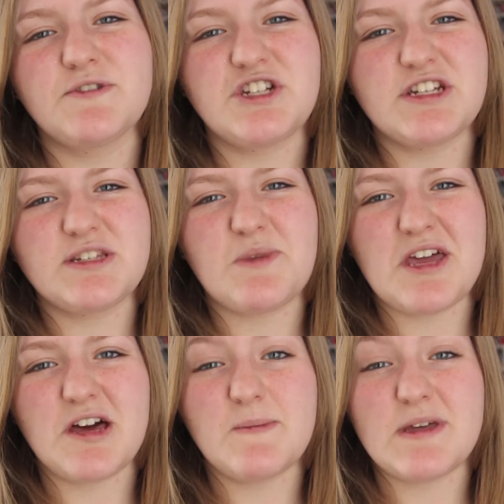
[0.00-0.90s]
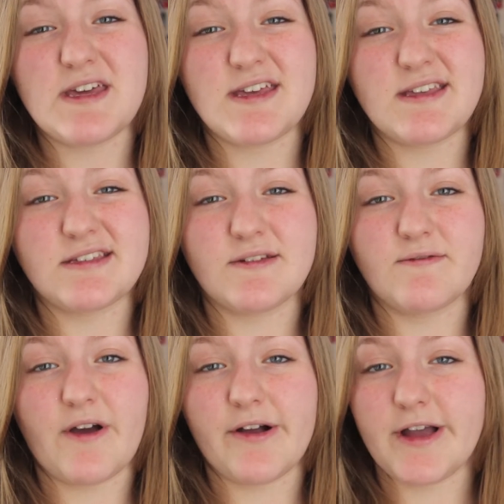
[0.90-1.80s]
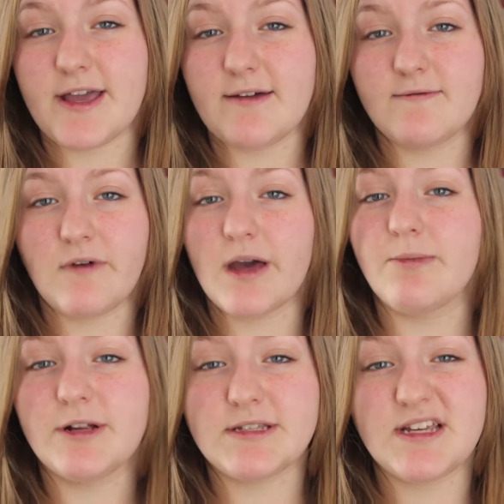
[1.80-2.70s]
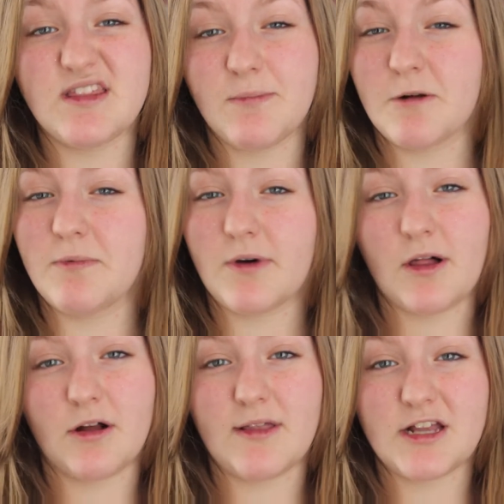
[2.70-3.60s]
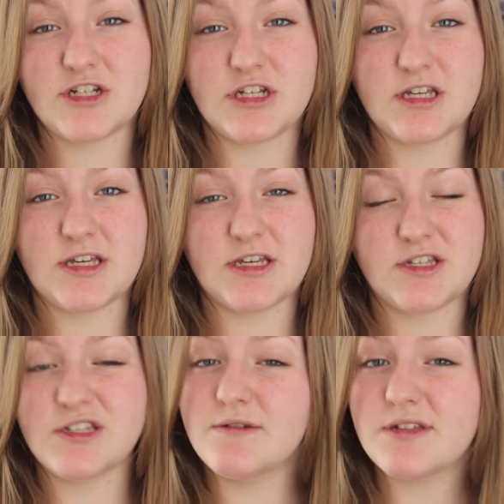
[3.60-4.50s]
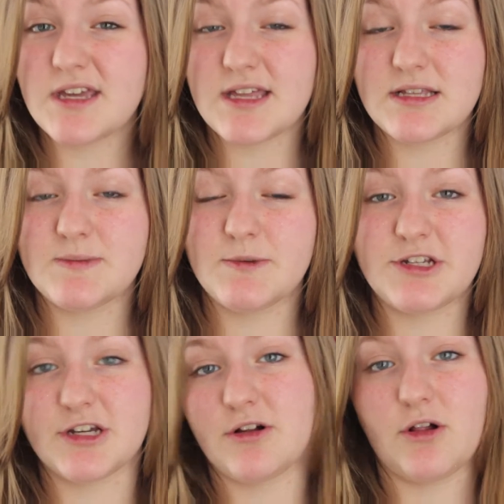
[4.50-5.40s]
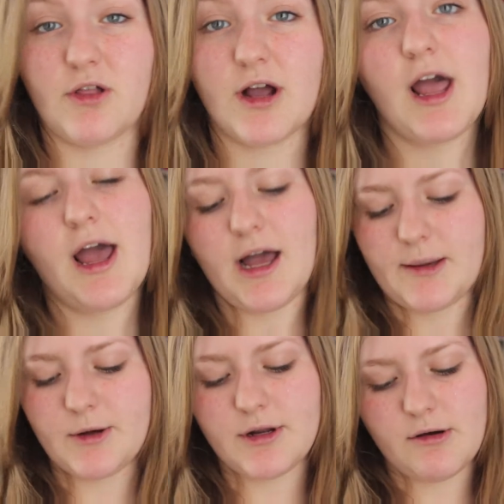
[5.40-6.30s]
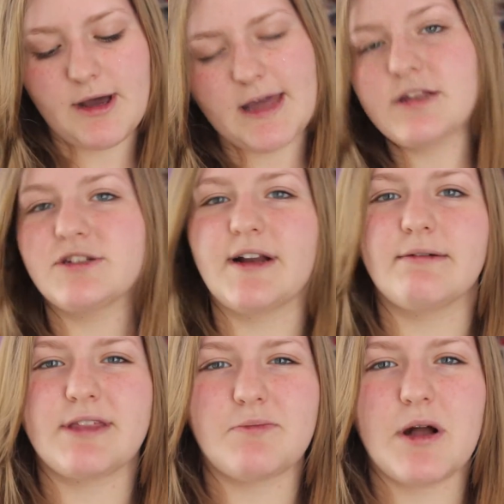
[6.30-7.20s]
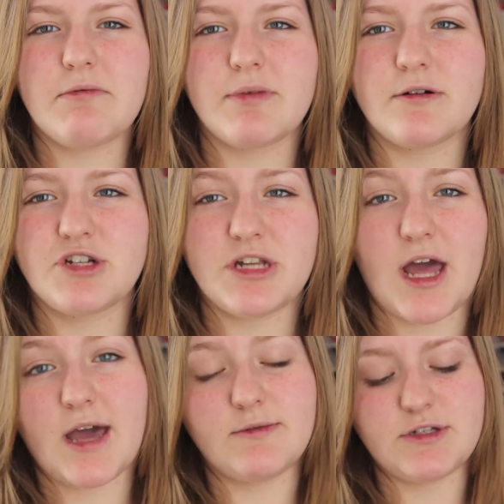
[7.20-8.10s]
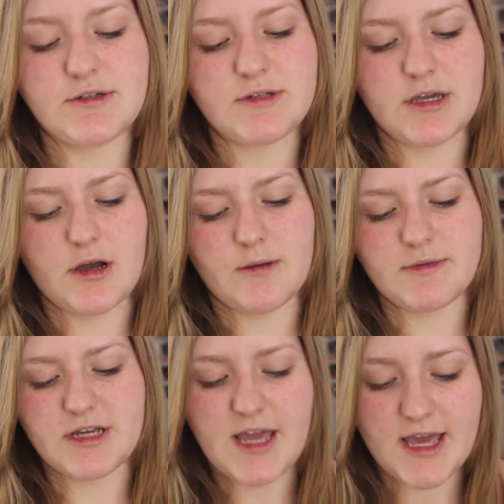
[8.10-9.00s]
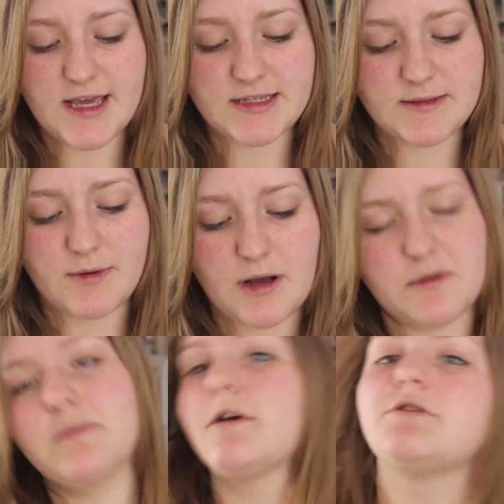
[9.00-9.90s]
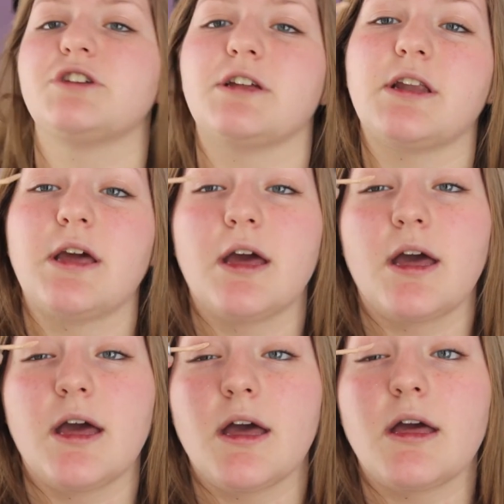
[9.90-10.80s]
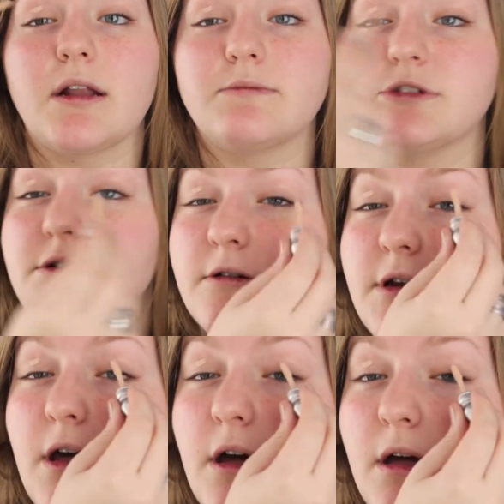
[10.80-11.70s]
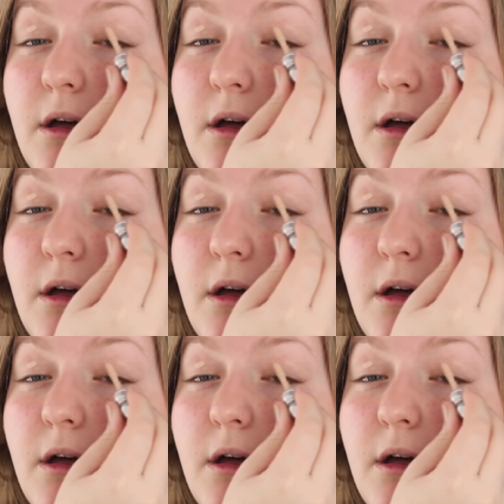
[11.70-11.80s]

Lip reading: Regina's makeup is very vibrant in the purple color that she is using in this particular look, I'm going to go ahead and start out with a primer potion. I'm just using Urban Decay's primer potion, and I'm just going to